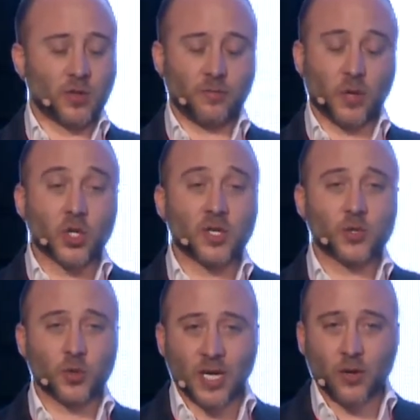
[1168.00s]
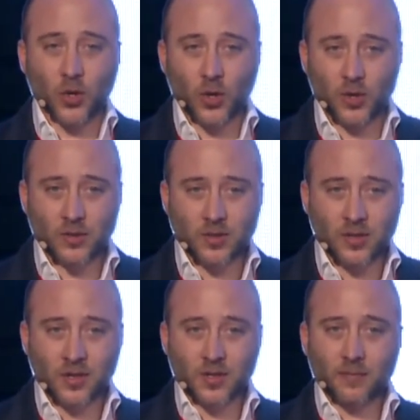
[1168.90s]
models to download,
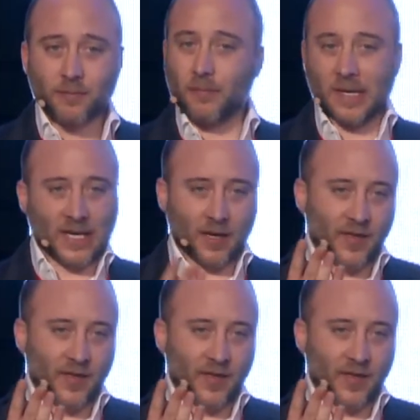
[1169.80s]
but I